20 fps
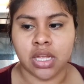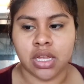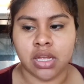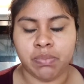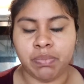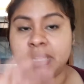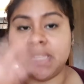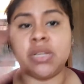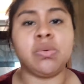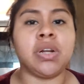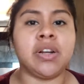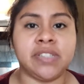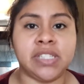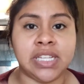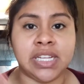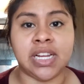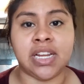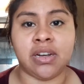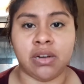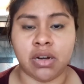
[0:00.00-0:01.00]
Based on what I've seen
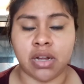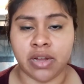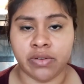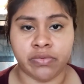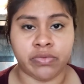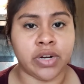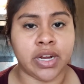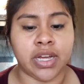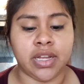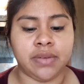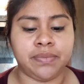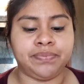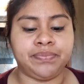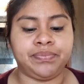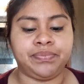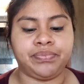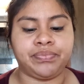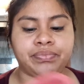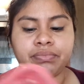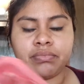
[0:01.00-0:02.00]
and I've read,
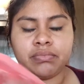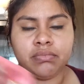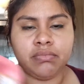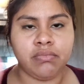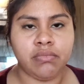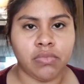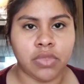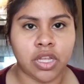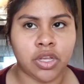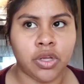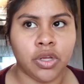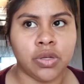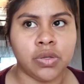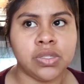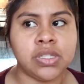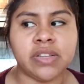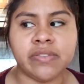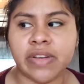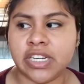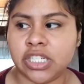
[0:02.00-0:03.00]
you use
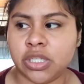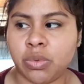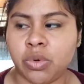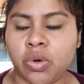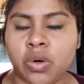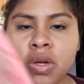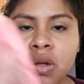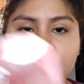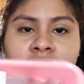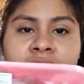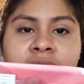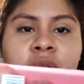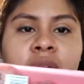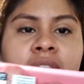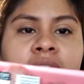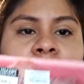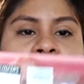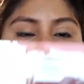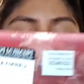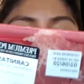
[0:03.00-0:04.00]
the vegetable oil if you
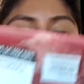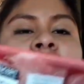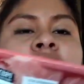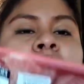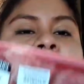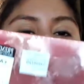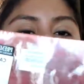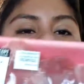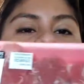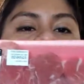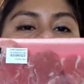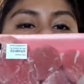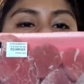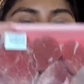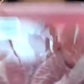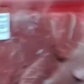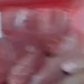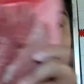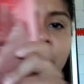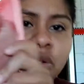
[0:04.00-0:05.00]
can't, because you're supposed to get
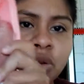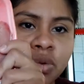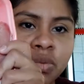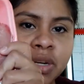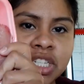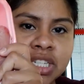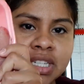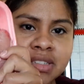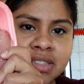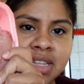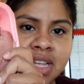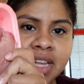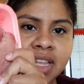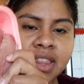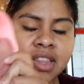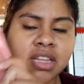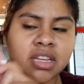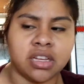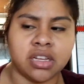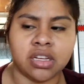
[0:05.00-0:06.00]
chicharron, which is like
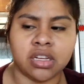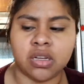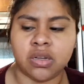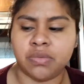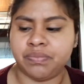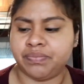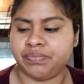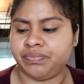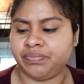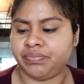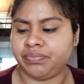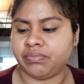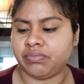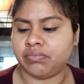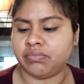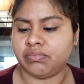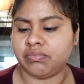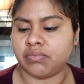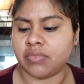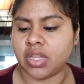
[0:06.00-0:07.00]
the
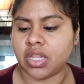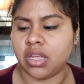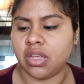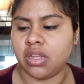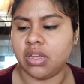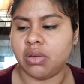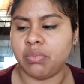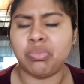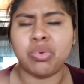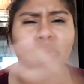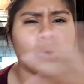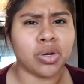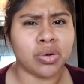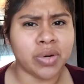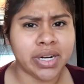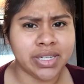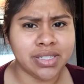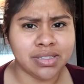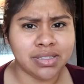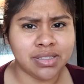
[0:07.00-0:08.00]
pork
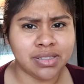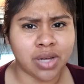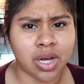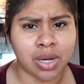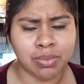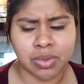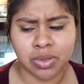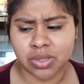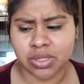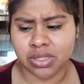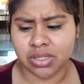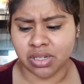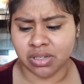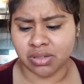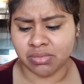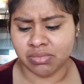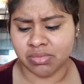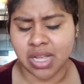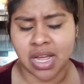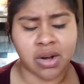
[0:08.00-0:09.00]
rinds almost, or
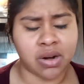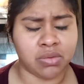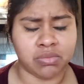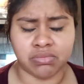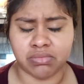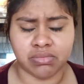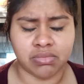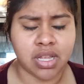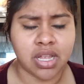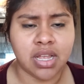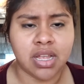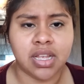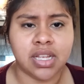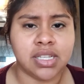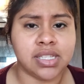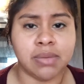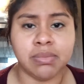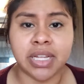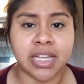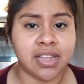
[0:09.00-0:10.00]
I don't know,
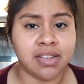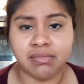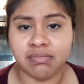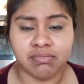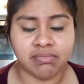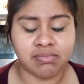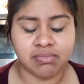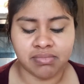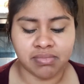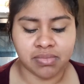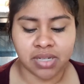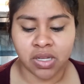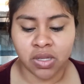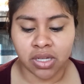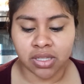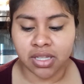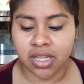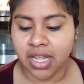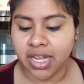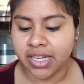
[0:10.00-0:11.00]
something along
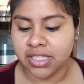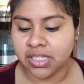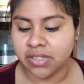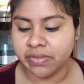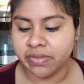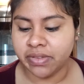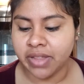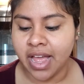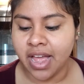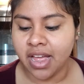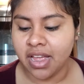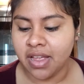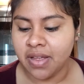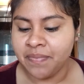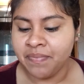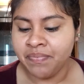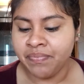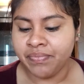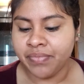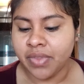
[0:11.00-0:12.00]
the lines of that.
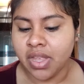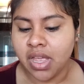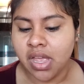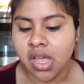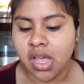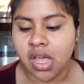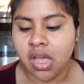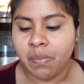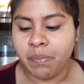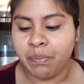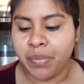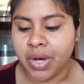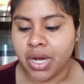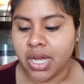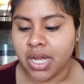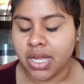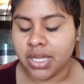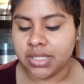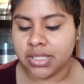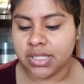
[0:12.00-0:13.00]

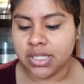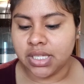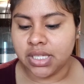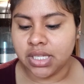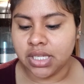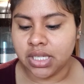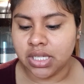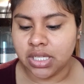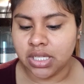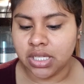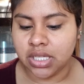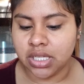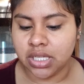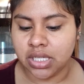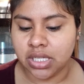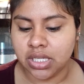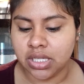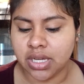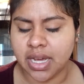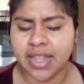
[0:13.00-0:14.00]
But
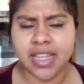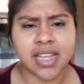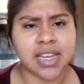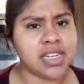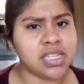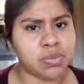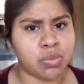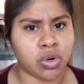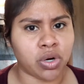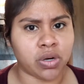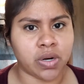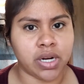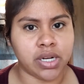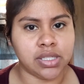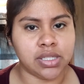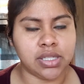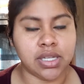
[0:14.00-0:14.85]
I think it is pork rinds.